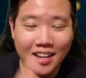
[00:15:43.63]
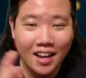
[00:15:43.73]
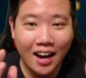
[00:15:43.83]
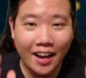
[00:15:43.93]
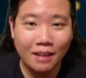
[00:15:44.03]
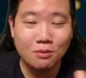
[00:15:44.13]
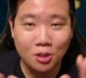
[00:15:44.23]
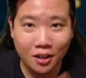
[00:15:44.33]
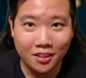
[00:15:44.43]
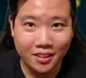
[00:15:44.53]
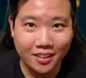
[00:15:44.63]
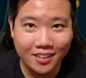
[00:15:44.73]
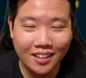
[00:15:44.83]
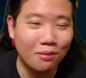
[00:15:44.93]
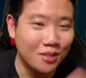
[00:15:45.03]
I am struggling.
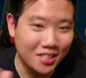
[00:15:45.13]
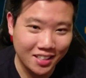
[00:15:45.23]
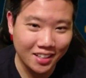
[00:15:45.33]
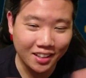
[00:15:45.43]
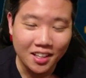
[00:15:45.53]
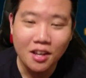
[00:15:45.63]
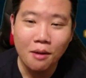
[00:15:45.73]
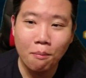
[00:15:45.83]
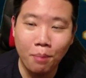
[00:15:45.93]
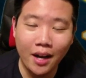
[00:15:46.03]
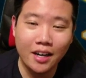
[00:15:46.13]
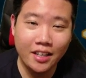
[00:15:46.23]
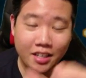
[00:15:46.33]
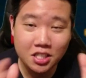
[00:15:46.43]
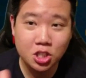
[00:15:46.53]
I'm just kidding. But
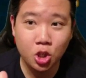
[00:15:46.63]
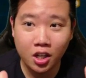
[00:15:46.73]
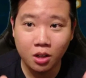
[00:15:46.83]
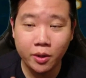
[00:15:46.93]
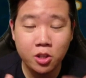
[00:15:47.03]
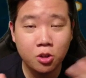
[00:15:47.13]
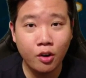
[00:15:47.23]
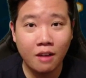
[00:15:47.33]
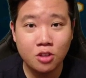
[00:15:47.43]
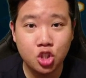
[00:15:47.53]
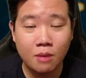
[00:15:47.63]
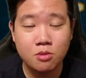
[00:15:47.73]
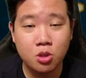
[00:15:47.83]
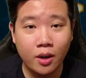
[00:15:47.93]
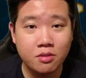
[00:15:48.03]
it is a struggle when you don't have a gem,
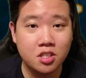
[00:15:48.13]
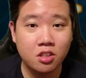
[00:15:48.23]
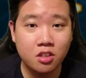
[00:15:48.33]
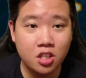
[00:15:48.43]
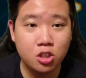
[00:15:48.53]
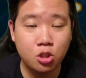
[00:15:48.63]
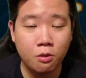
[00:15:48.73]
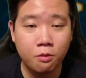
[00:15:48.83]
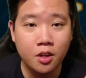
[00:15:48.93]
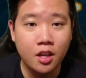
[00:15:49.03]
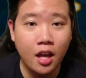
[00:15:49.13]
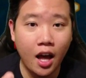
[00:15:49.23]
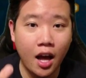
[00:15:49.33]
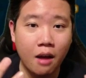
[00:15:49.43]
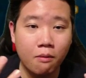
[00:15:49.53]
so I still need to
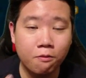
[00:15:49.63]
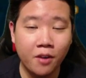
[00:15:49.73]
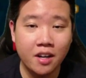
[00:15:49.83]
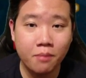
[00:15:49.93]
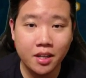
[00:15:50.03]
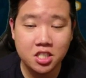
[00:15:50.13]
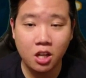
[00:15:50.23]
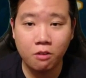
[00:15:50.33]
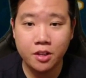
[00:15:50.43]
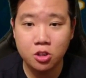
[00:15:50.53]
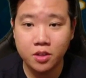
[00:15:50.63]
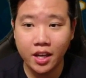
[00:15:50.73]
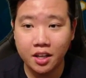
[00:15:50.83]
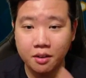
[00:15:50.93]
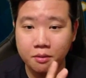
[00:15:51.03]
fund myself into
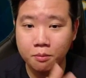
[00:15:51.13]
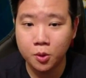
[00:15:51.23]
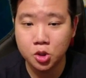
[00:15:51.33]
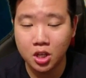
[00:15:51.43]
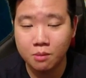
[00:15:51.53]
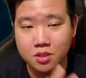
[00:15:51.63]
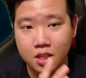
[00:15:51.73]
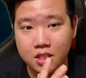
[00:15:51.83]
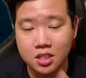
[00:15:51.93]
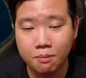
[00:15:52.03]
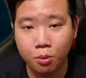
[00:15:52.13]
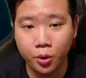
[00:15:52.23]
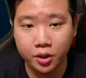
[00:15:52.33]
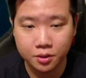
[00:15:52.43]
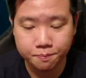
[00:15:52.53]
getting more gems at some point.